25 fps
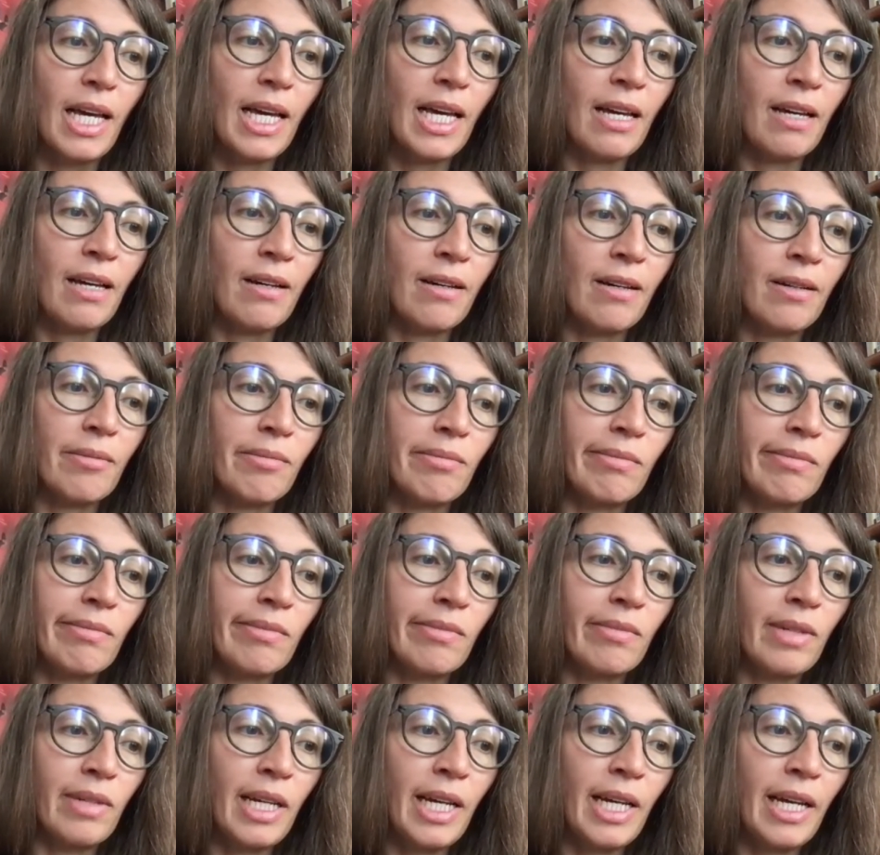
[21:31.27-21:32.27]

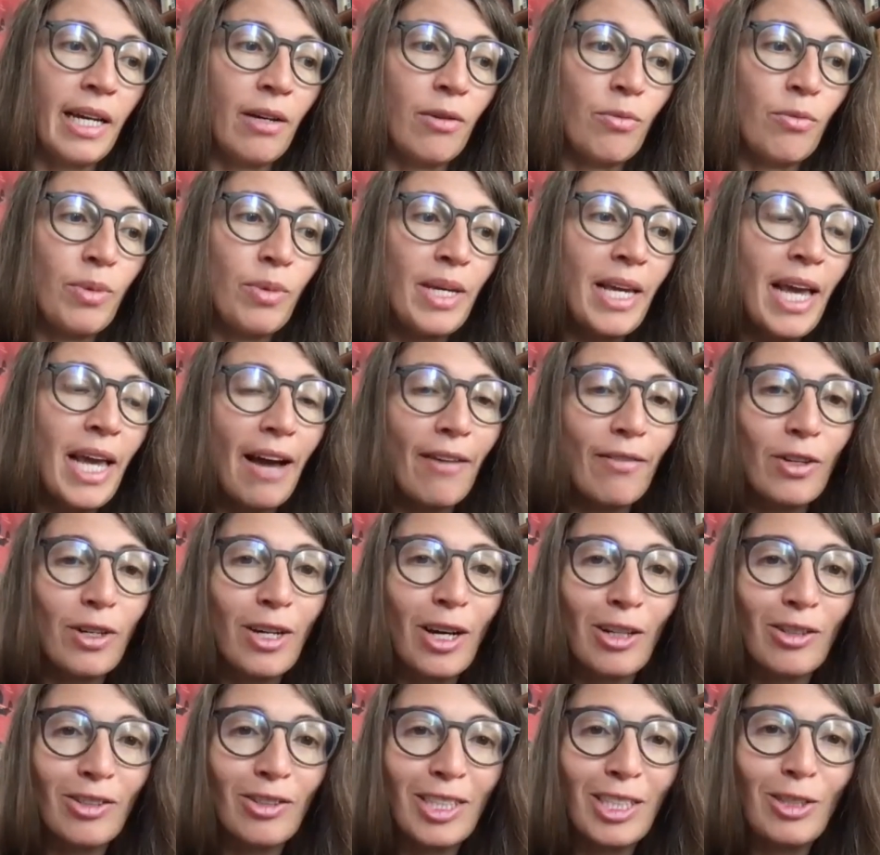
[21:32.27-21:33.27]
we have the
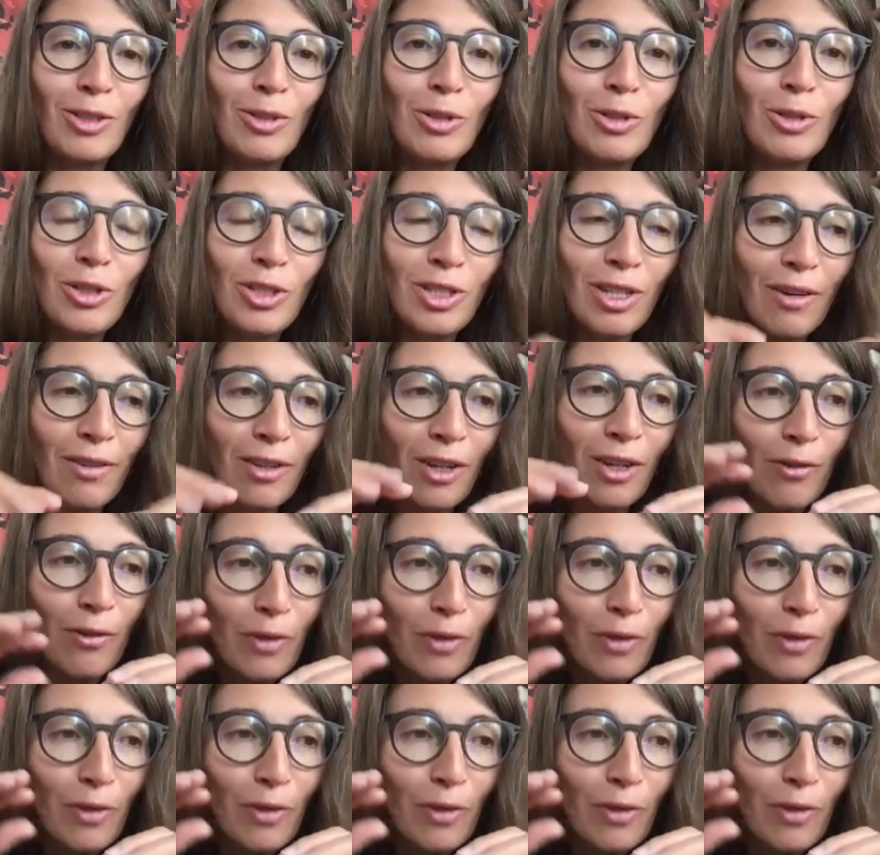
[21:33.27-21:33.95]
constitution